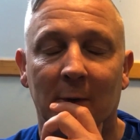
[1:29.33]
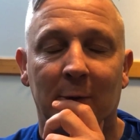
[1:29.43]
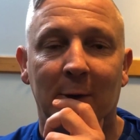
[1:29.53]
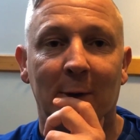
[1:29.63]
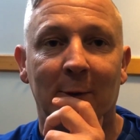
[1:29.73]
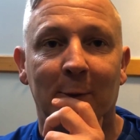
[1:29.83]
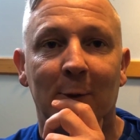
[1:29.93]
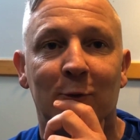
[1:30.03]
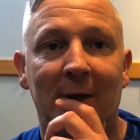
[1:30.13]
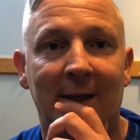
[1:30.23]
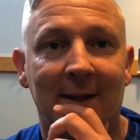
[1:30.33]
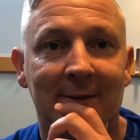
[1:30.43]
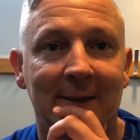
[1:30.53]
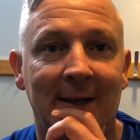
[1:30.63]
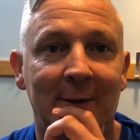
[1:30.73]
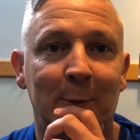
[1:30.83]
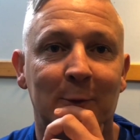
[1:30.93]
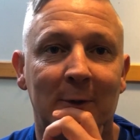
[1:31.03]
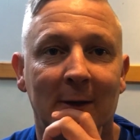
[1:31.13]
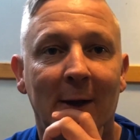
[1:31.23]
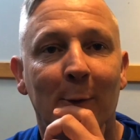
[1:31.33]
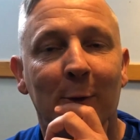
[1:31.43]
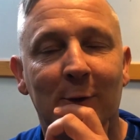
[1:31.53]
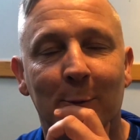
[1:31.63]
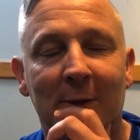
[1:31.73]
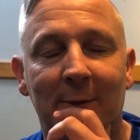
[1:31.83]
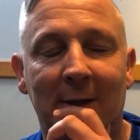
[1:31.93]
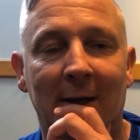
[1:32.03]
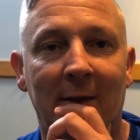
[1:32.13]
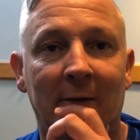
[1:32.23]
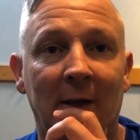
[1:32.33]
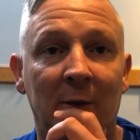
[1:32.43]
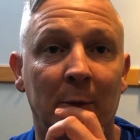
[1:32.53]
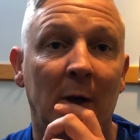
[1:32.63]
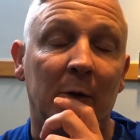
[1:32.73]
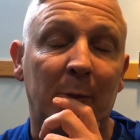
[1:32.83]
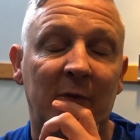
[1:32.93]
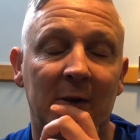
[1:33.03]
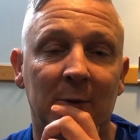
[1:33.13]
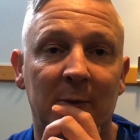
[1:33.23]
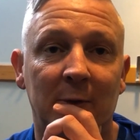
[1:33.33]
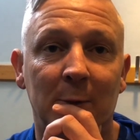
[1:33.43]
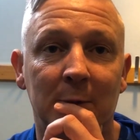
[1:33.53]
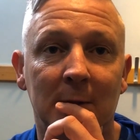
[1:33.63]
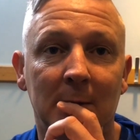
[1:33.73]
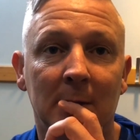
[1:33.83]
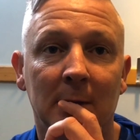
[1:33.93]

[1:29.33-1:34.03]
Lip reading: Obviously, there was no drinking last night, which sometimes you get at this age. But no, it was a professional performance.